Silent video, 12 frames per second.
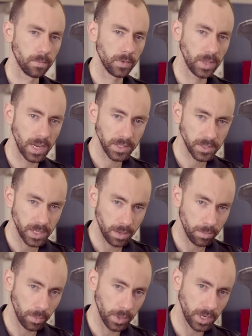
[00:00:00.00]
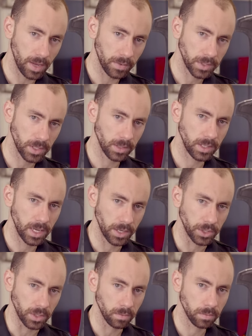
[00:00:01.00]
For the next step, we're going to have to start the
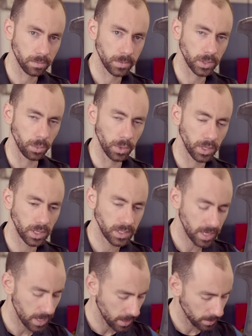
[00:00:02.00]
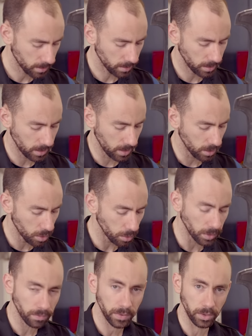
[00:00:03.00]
engine. So we're going to take the
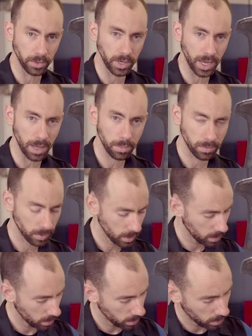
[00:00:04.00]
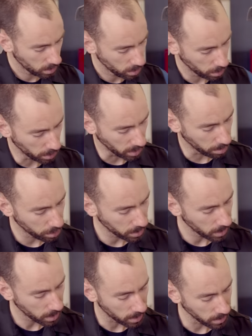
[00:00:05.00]
coolant filler cap, we're going to
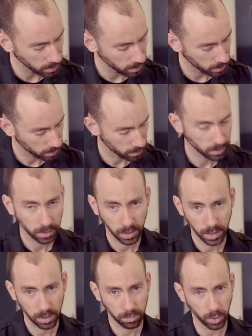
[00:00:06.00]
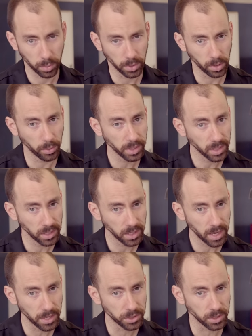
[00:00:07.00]
put it on, but we're only going to
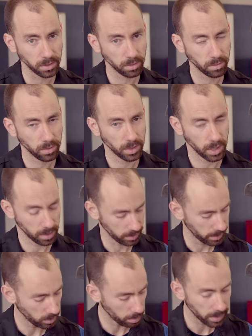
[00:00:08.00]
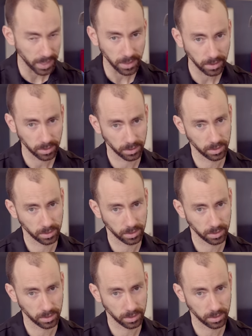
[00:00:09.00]
engage it a little bit,